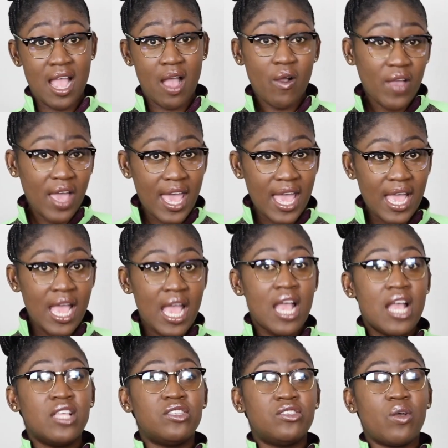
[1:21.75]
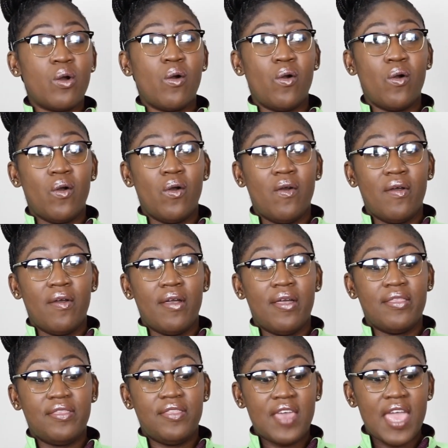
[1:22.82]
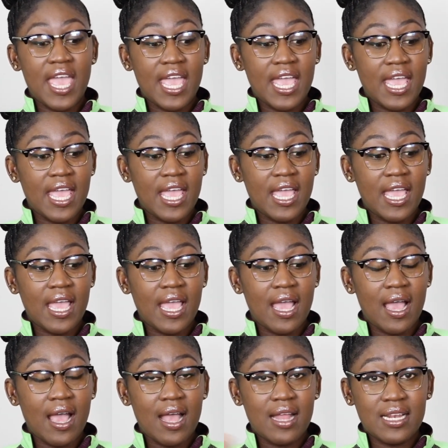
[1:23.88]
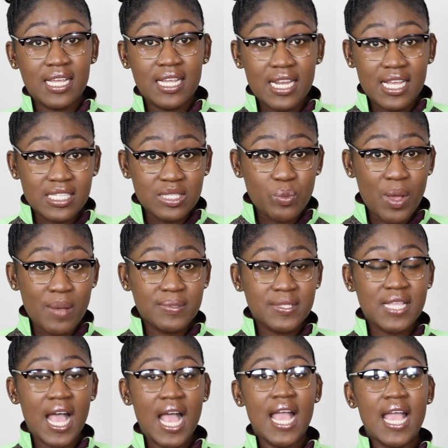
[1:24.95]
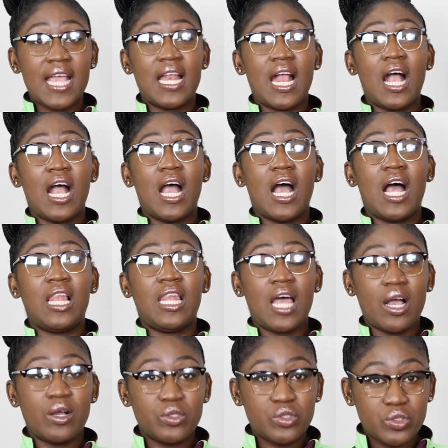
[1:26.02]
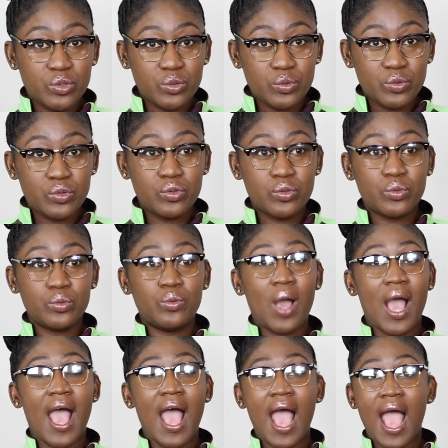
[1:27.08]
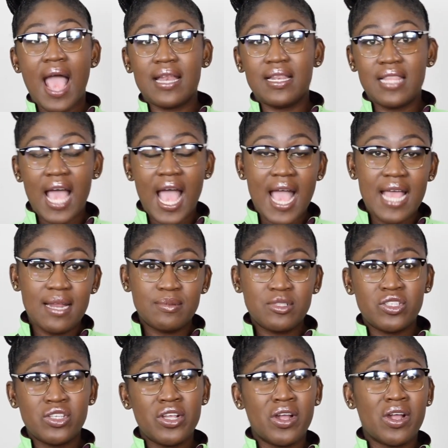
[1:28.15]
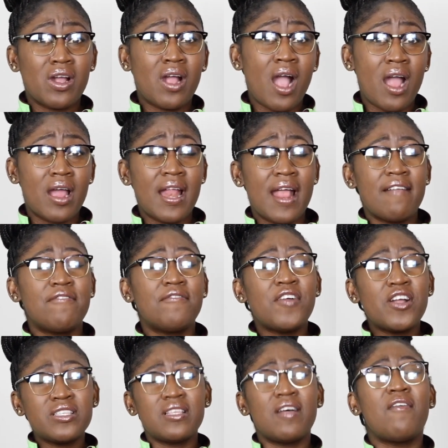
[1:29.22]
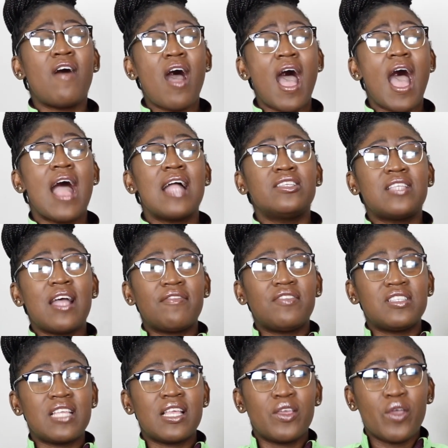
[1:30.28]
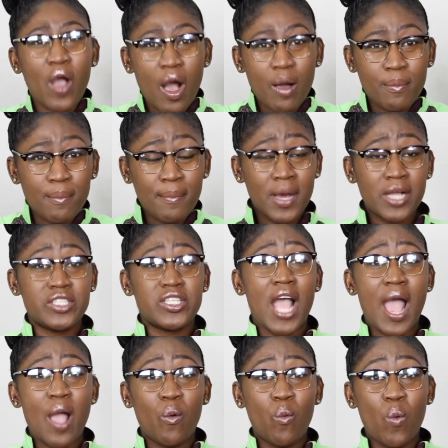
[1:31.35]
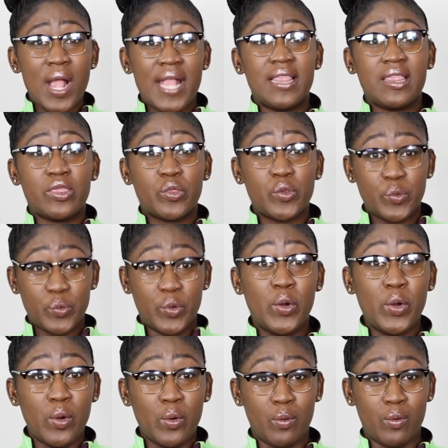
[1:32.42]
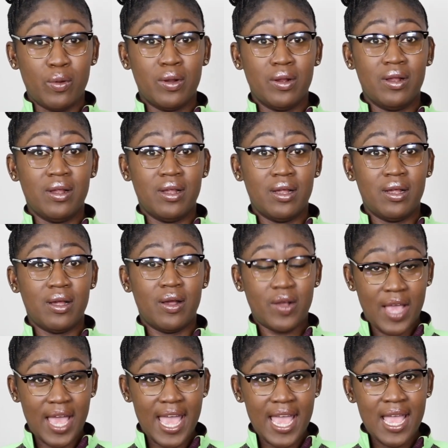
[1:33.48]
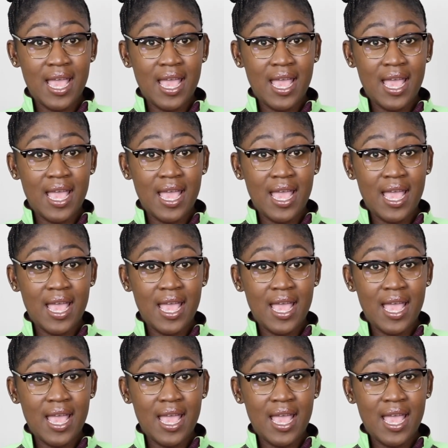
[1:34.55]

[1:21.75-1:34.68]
Okay, so the Adidas website allowed you to add the items to your cart, and first of all, I just have to tell you how much I went through, okay,